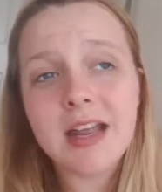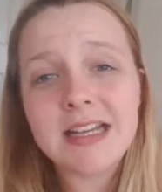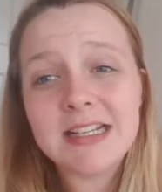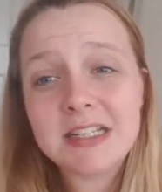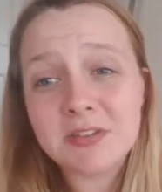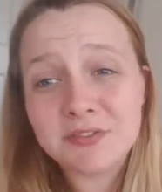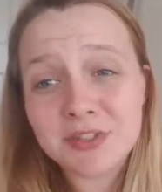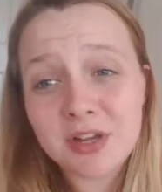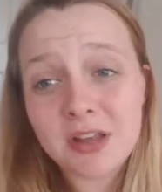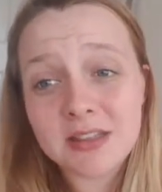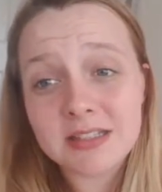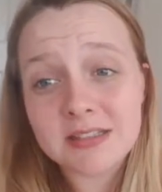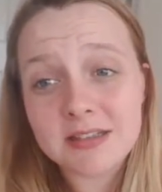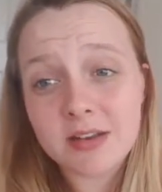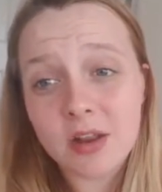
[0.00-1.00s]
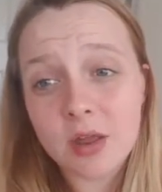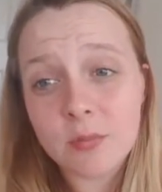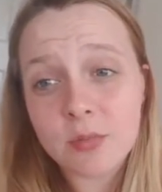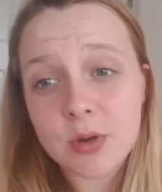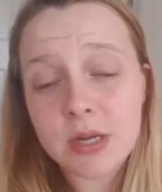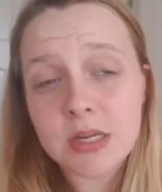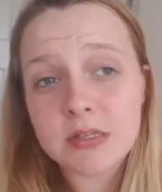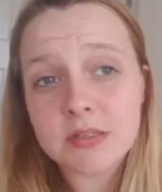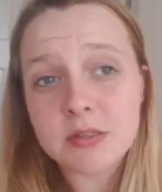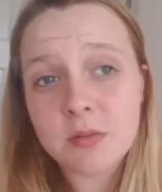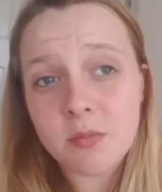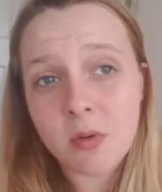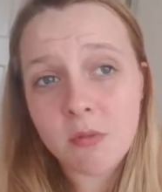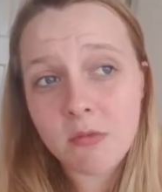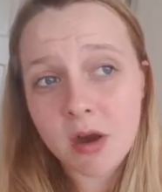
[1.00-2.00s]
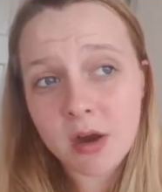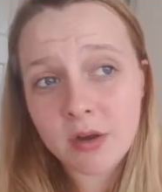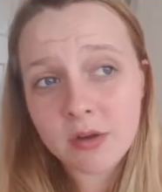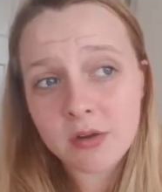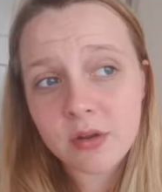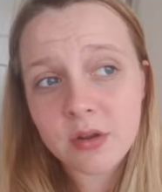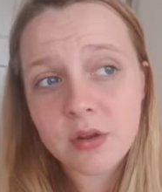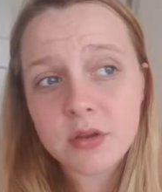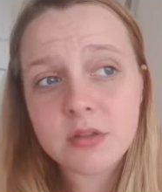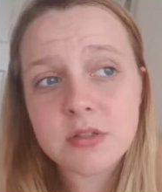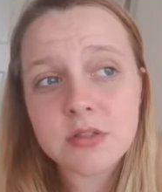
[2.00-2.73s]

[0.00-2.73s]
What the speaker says: I need to return this to the library tomorrow